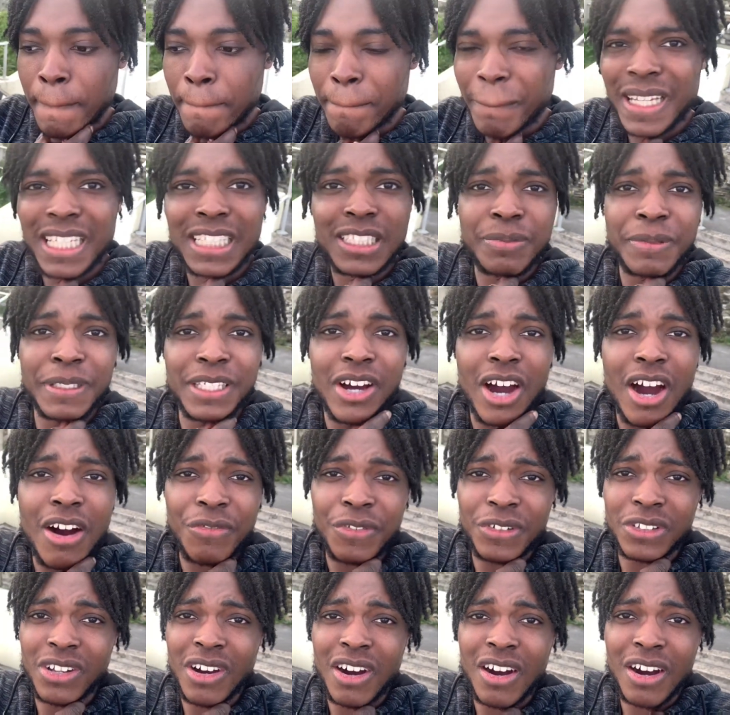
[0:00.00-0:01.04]
it's been half
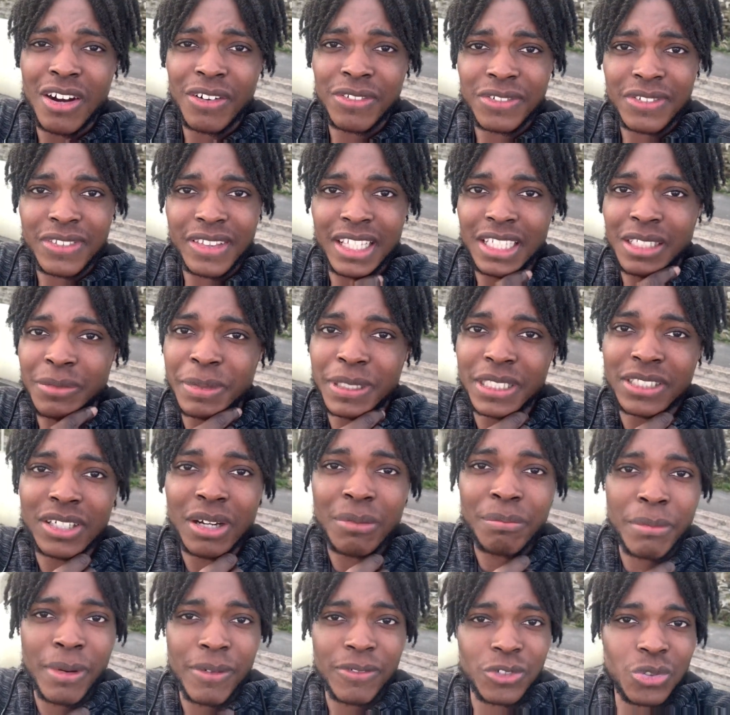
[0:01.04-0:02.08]
and half. There'd be
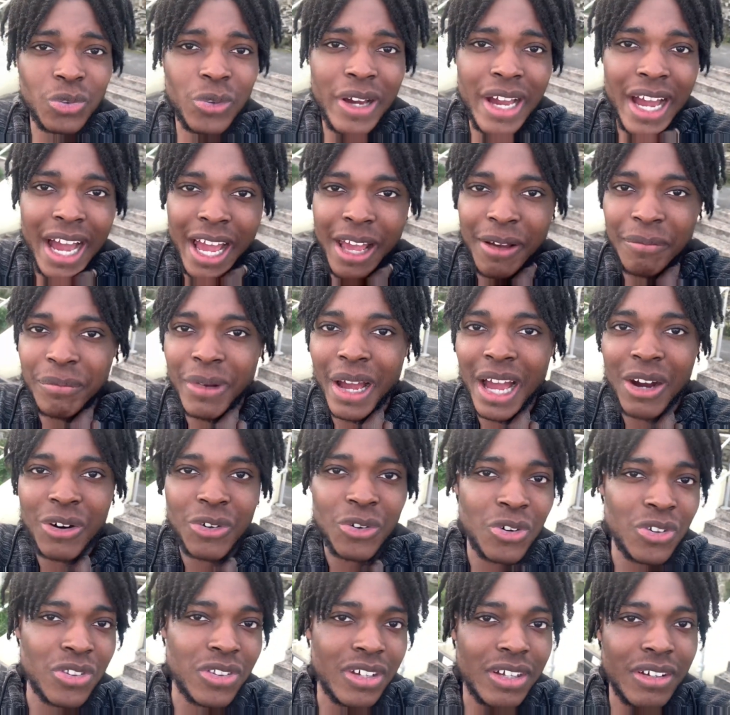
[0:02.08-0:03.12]
some months where I'm at
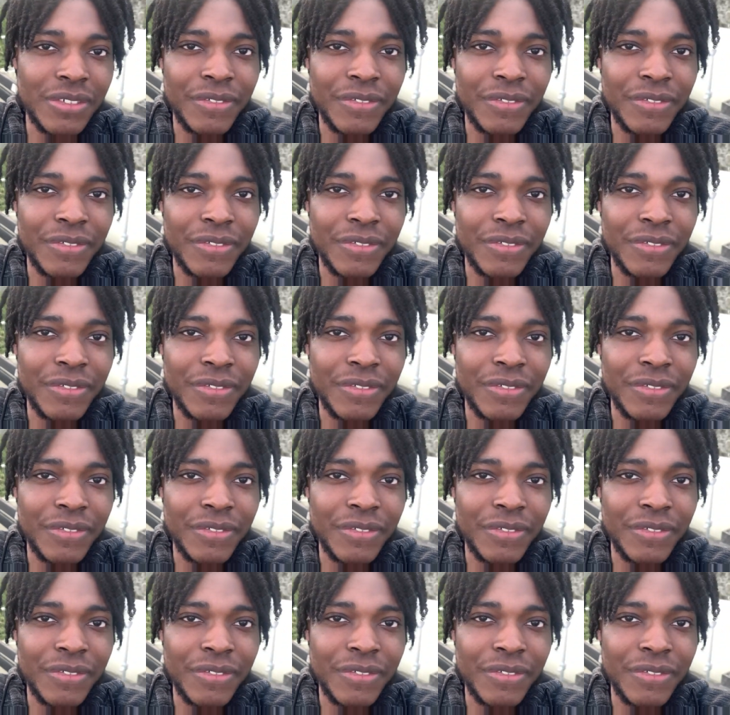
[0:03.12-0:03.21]
all the